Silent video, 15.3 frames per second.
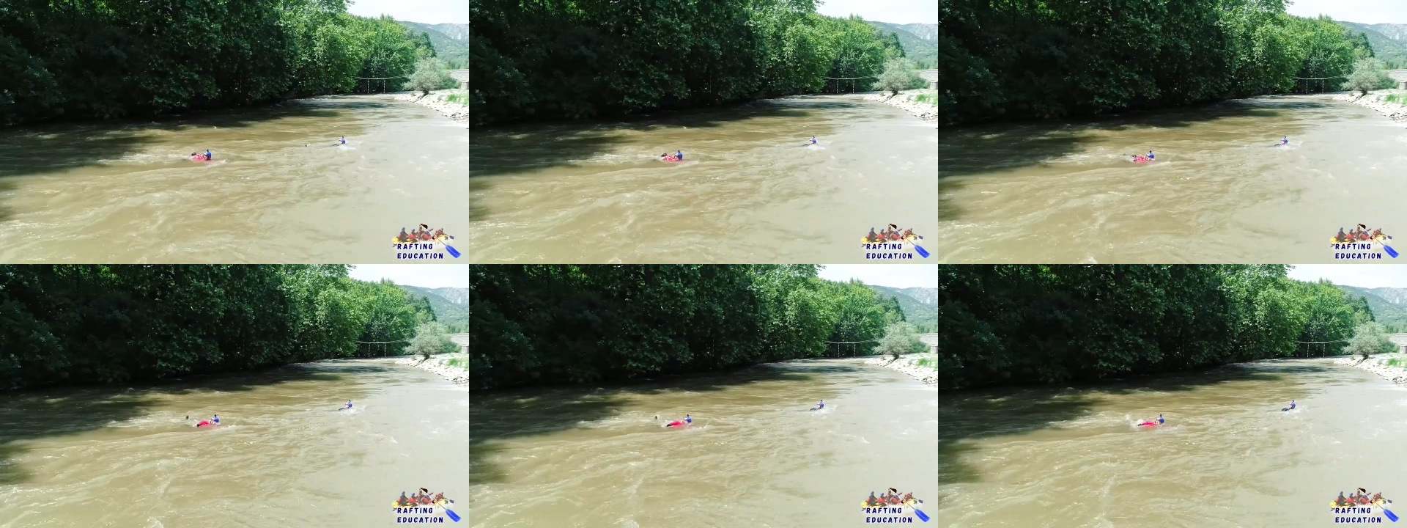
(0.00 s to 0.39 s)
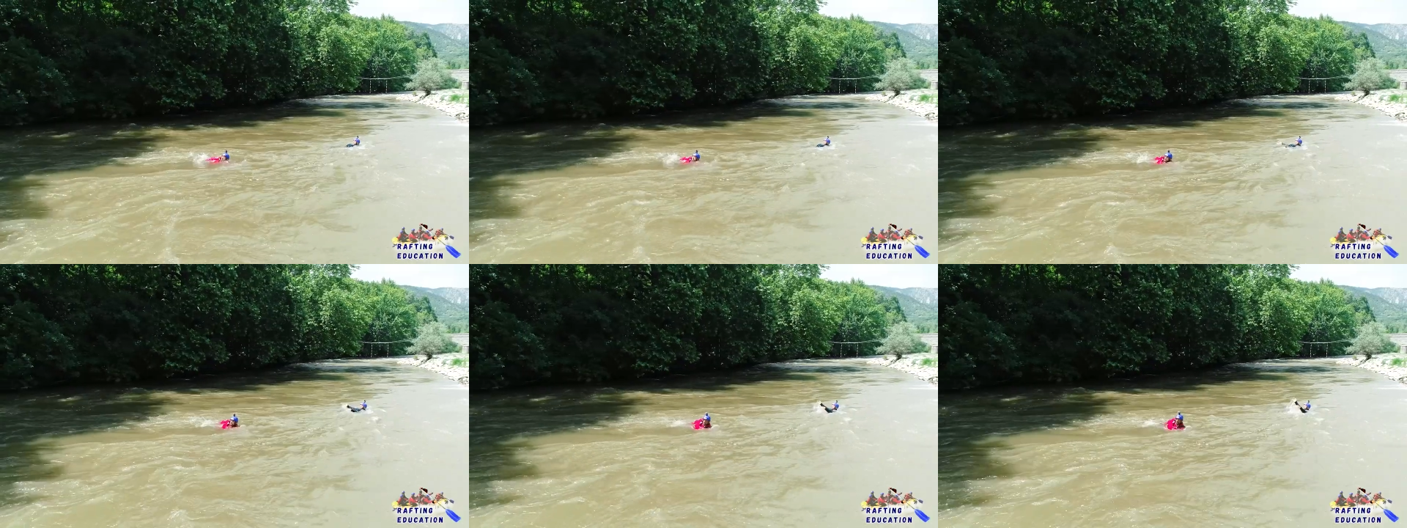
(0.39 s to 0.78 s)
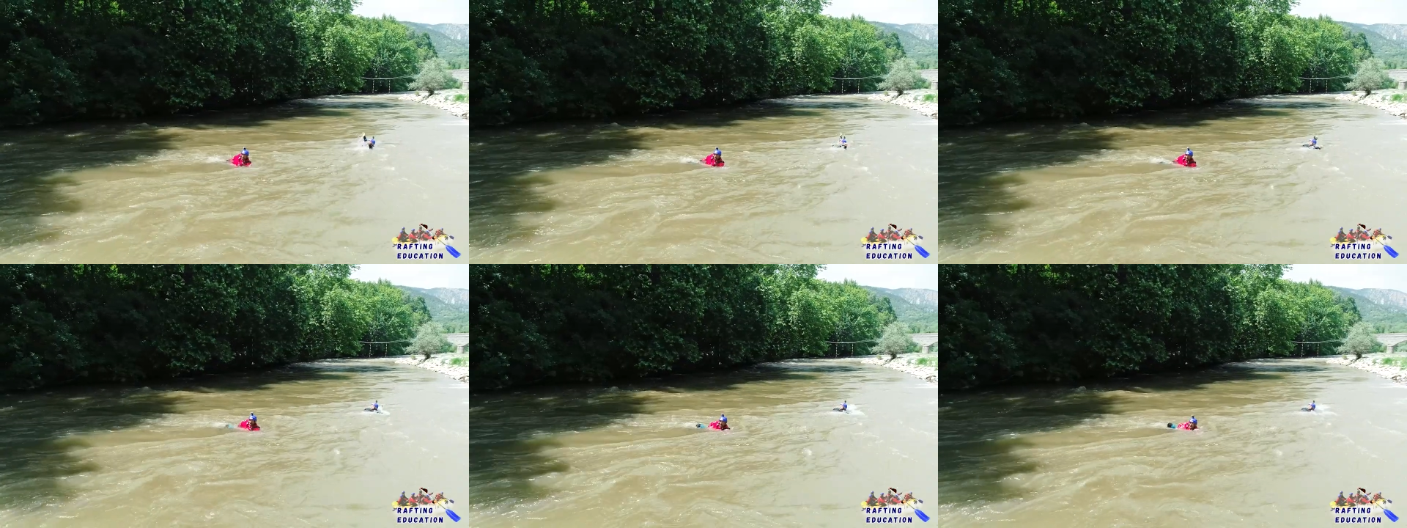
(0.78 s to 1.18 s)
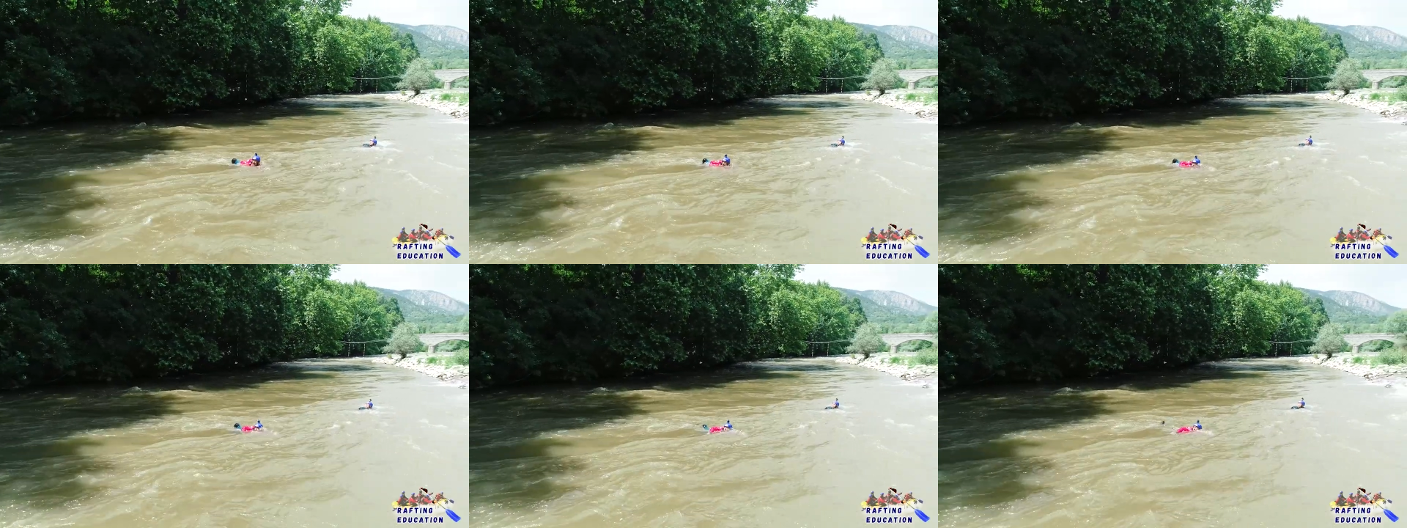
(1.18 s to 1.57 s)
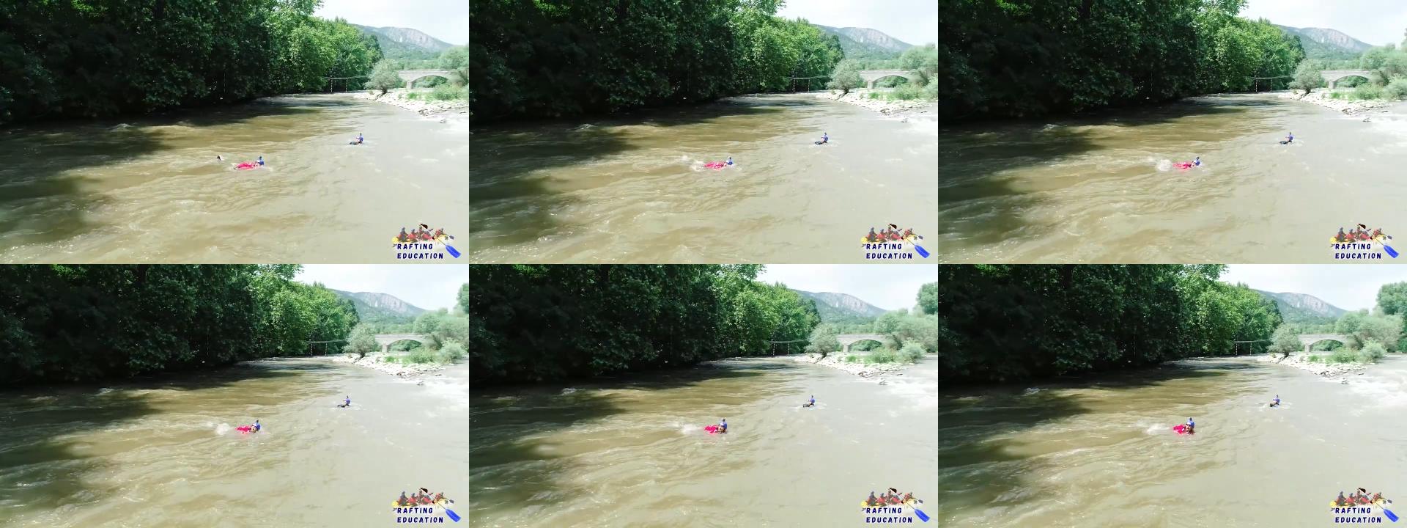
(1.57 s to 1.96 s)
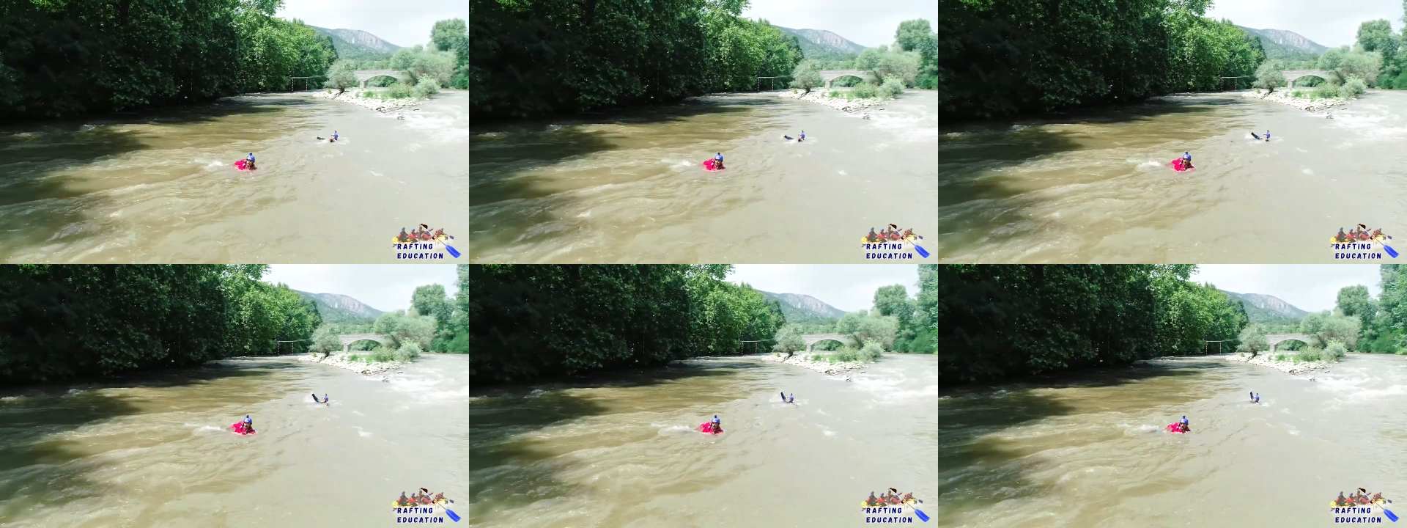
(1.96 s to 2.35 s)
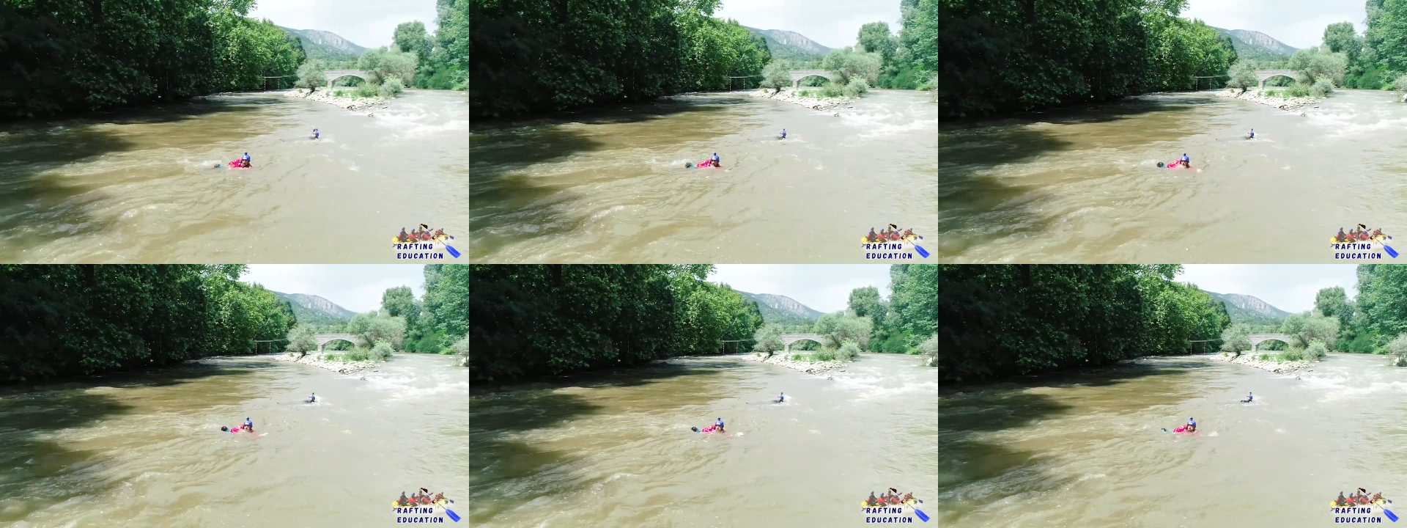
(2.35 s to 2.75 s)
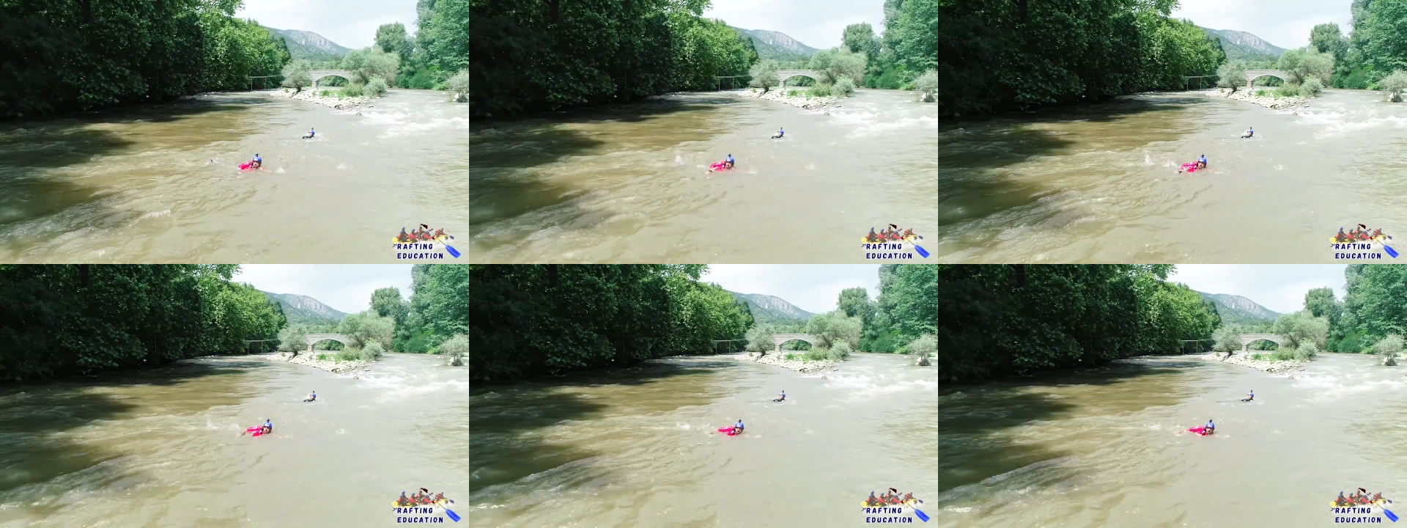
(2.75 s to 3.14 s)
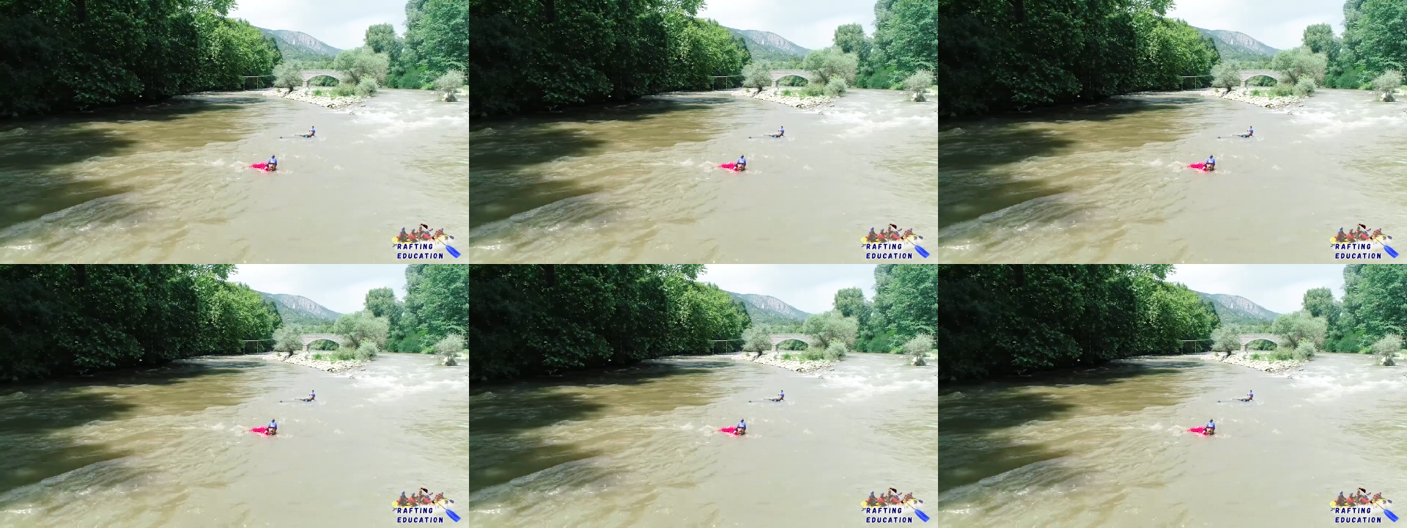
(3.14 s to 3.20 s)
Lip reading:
(no speaker visible)